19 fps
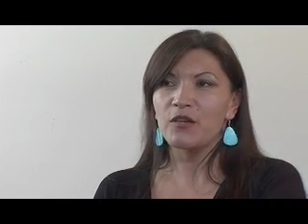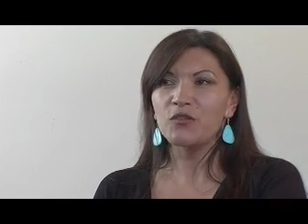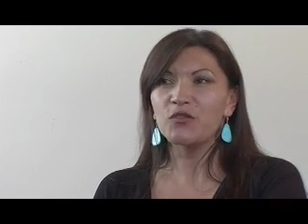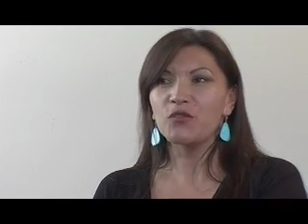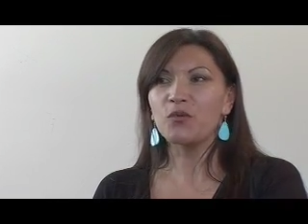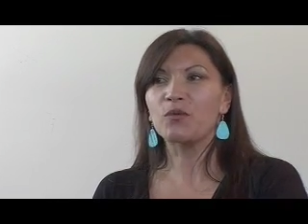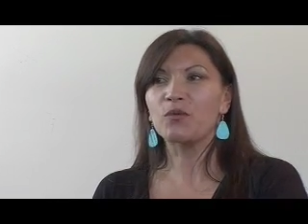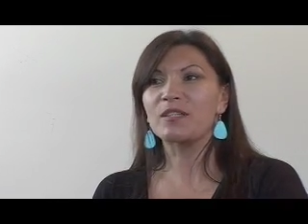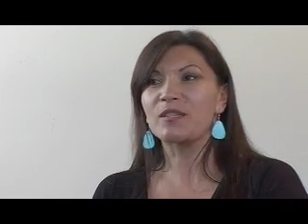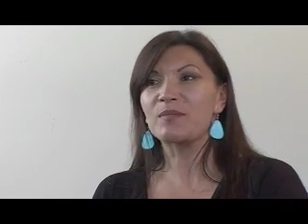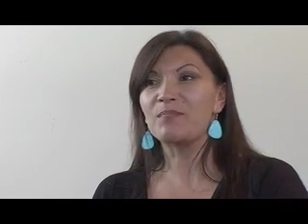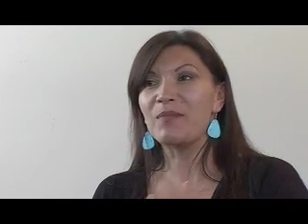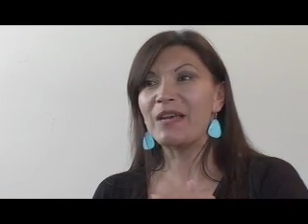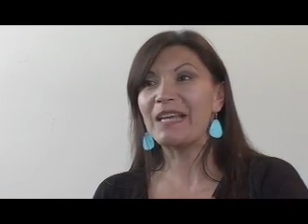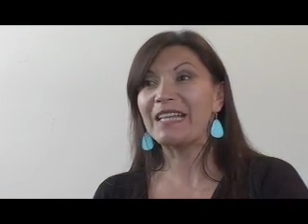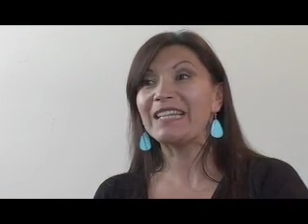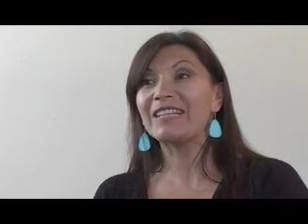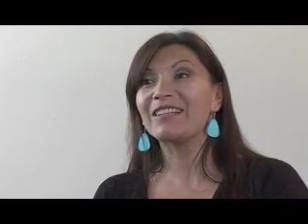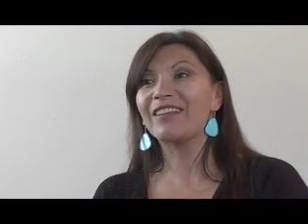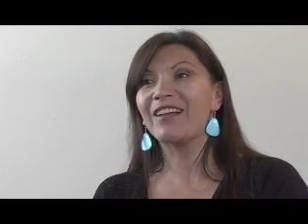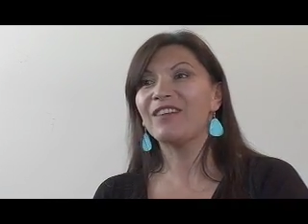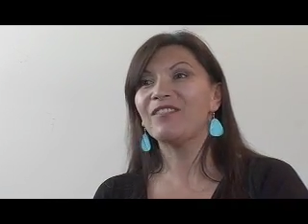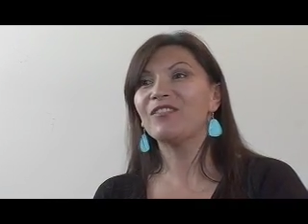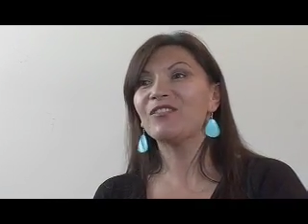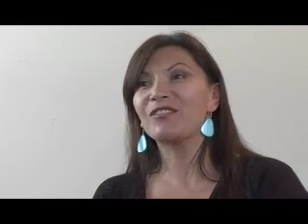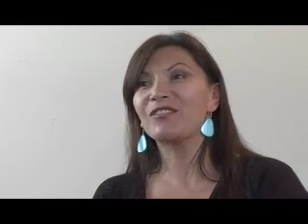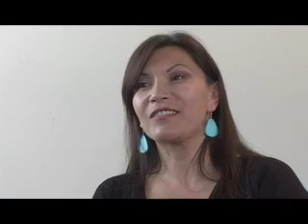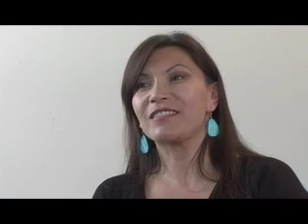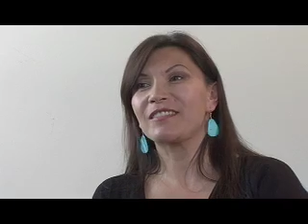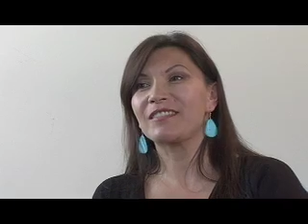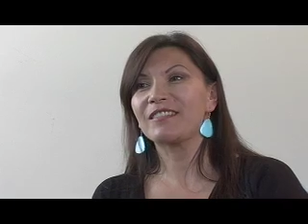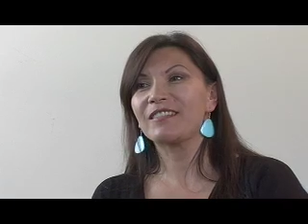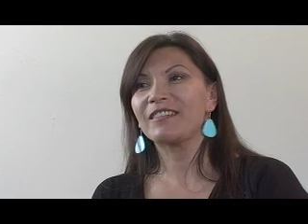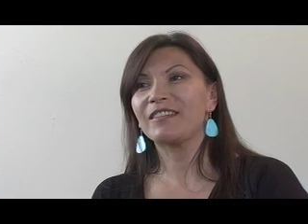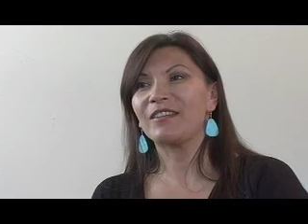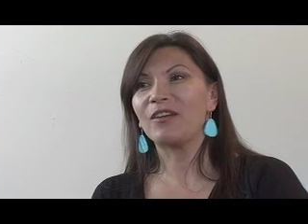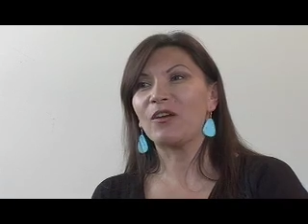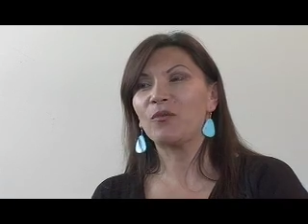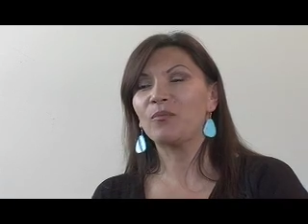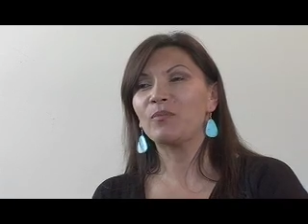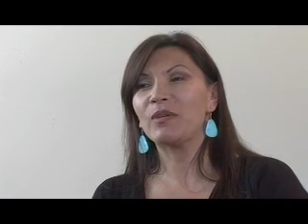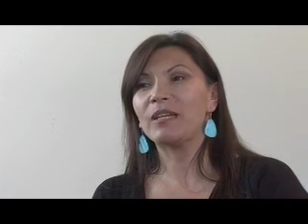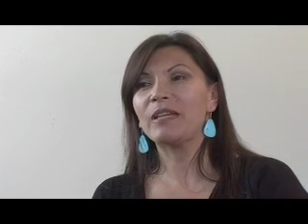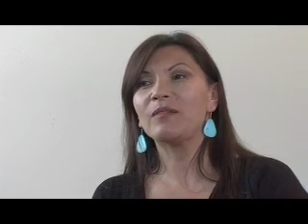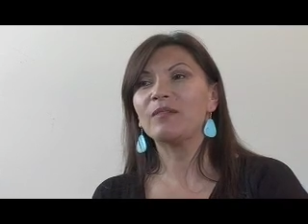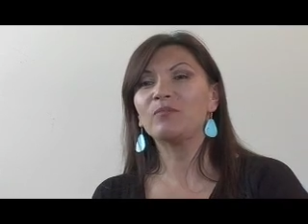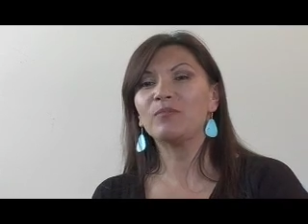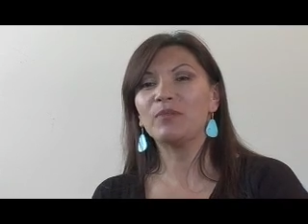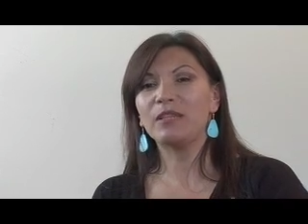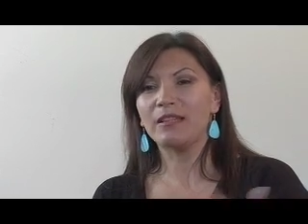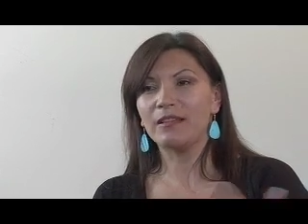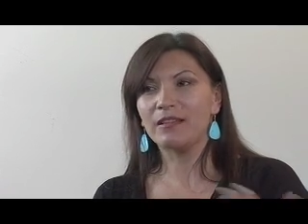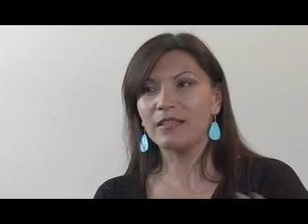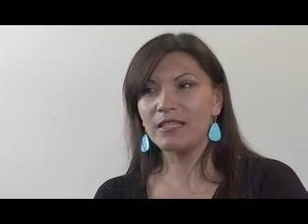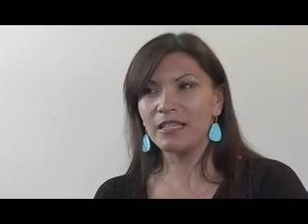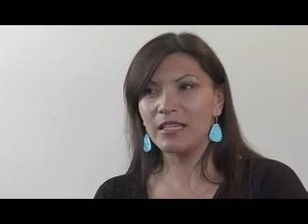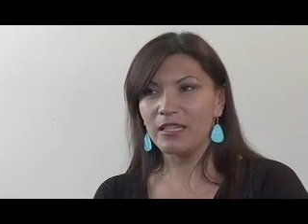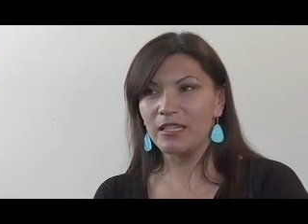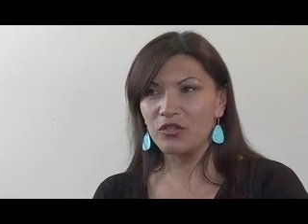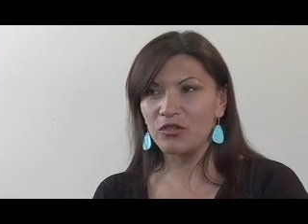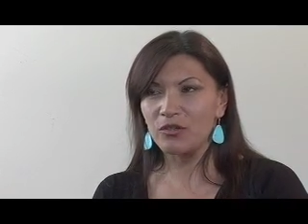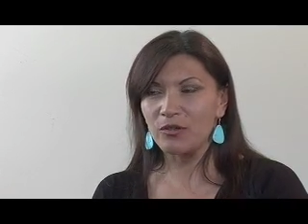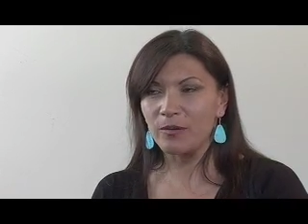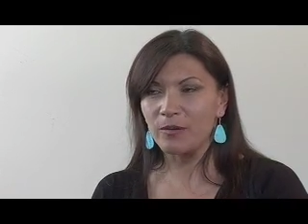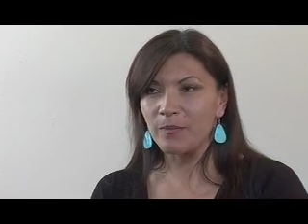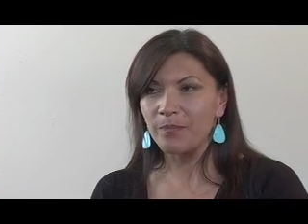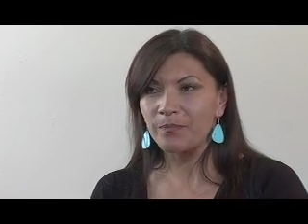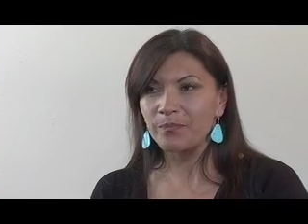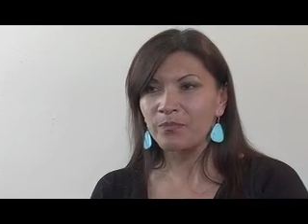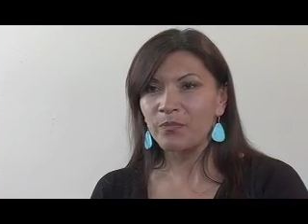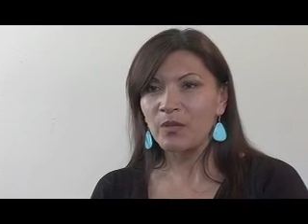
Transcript: So it's many levels, being the teacher,